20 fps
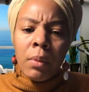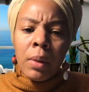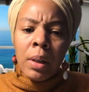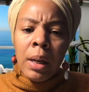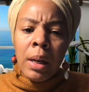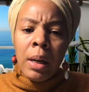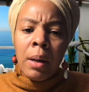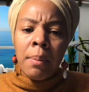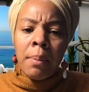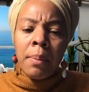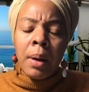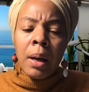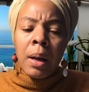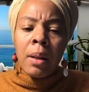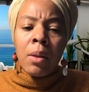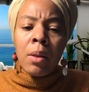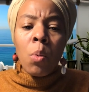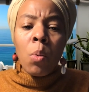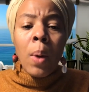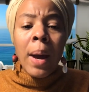
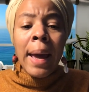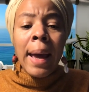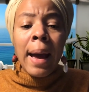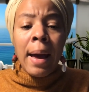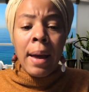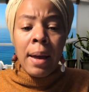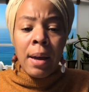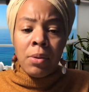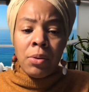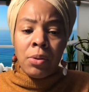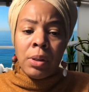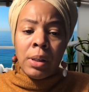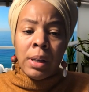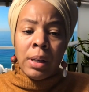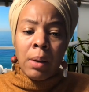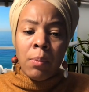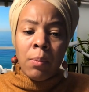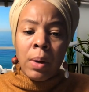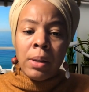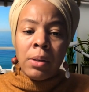the way I
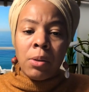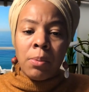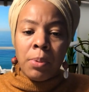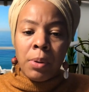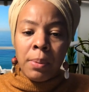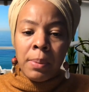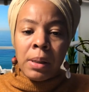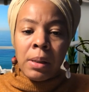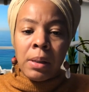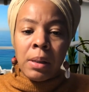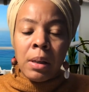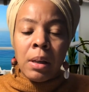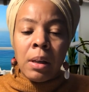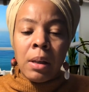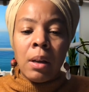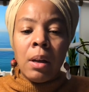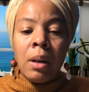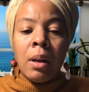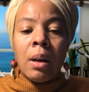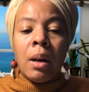understand white
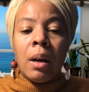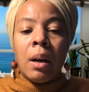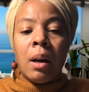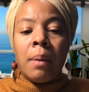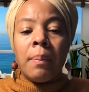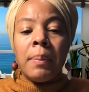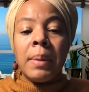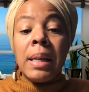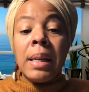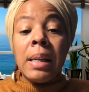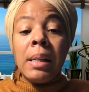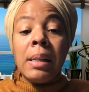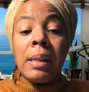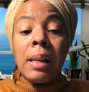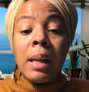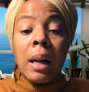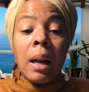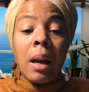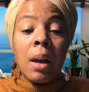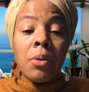supremacy is
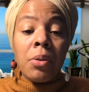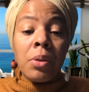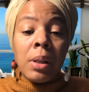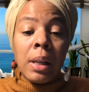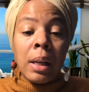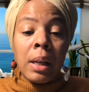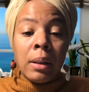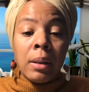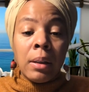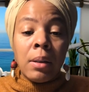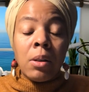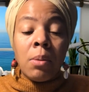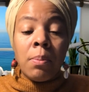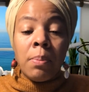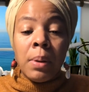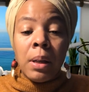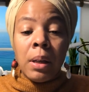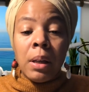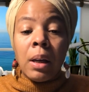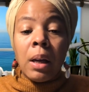that I understand it to
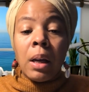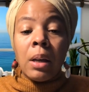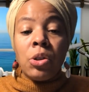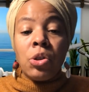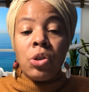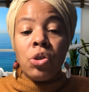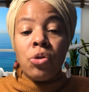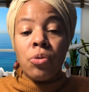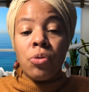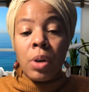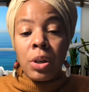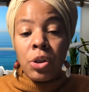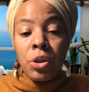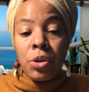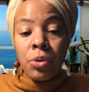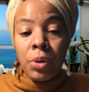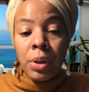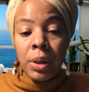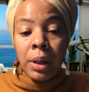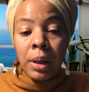be a
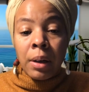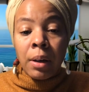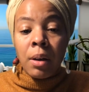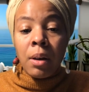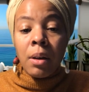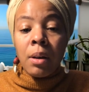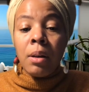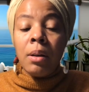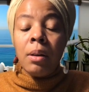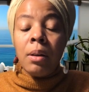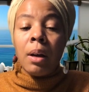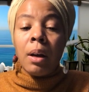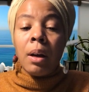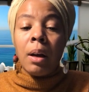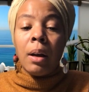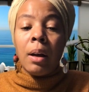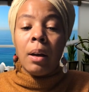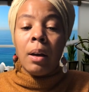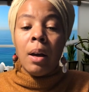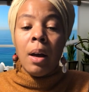structuring
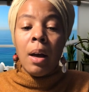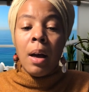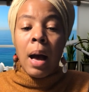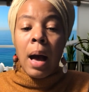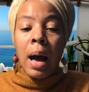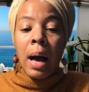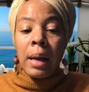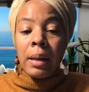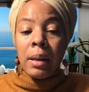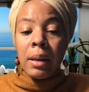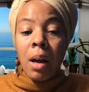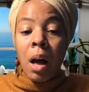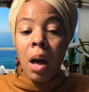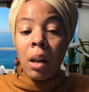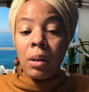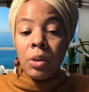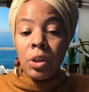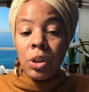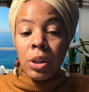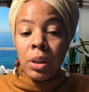
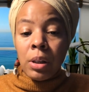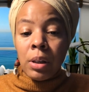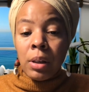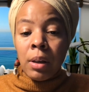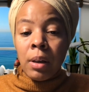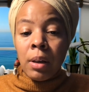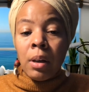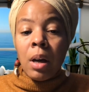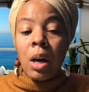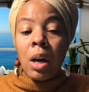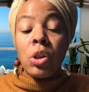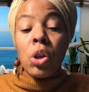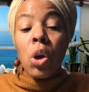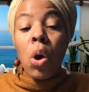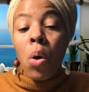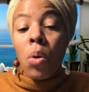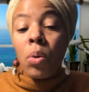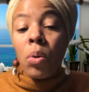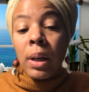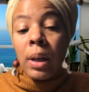ideology, a
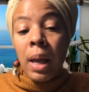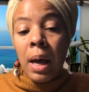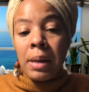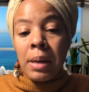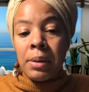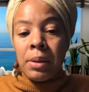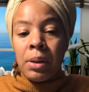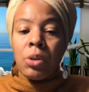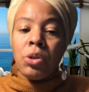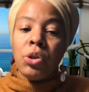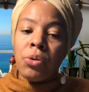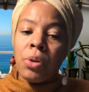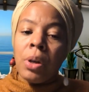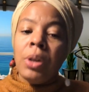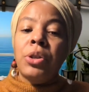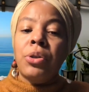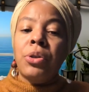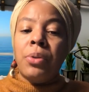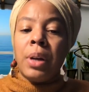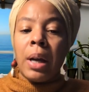totalizing
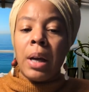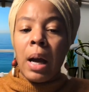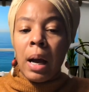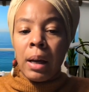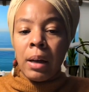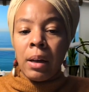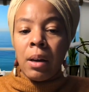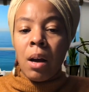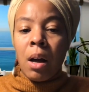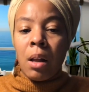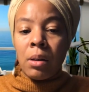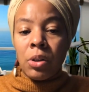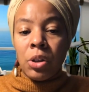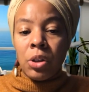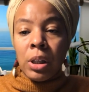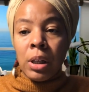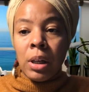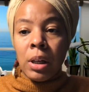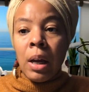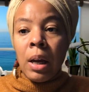structuring
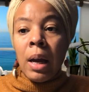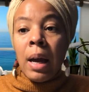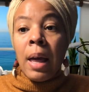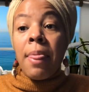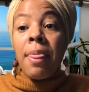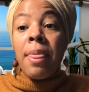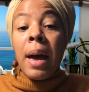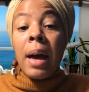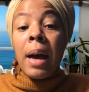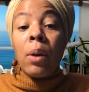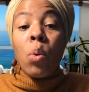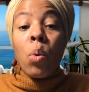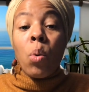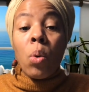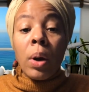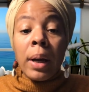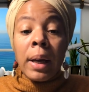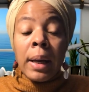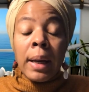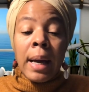ideology that
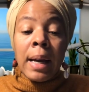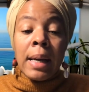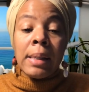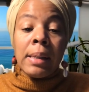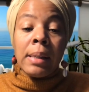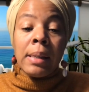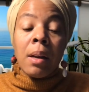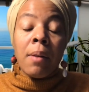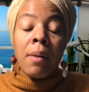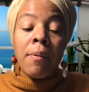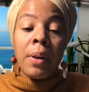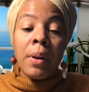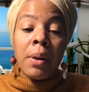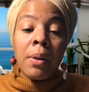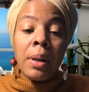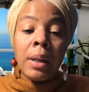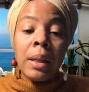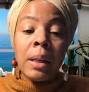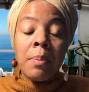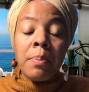organizes in a
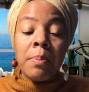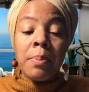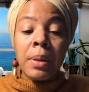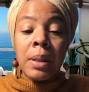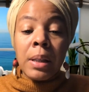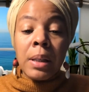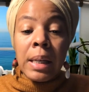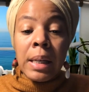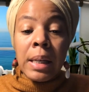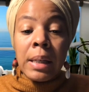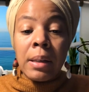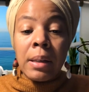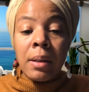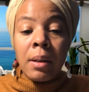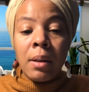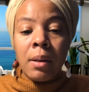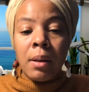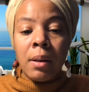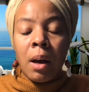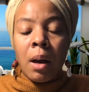very complete
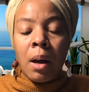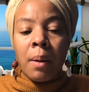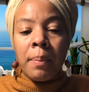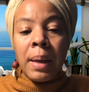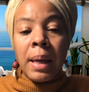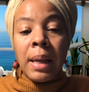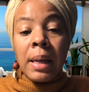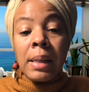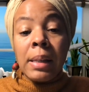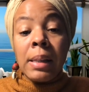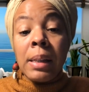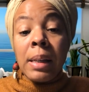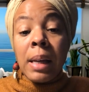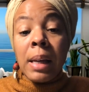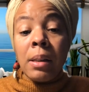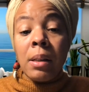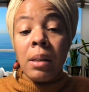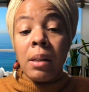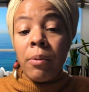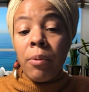and
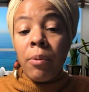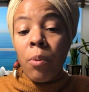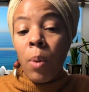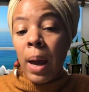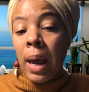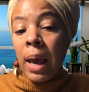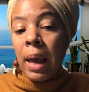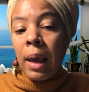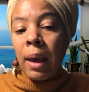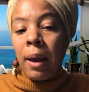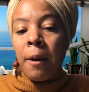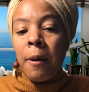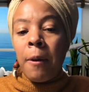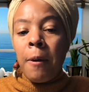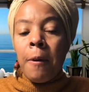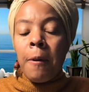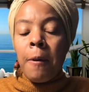extensive way